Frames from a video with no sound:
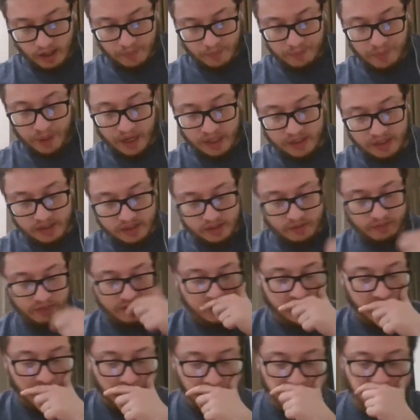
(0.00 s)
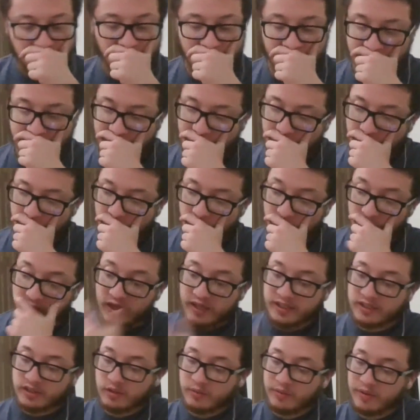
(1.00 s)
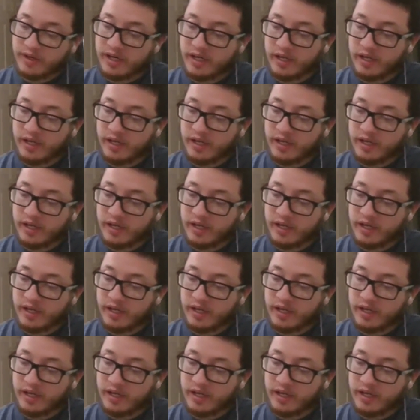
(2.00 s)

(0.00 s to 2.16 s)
Brock Lesnar versus Daniel Bryan with Lesnar winning.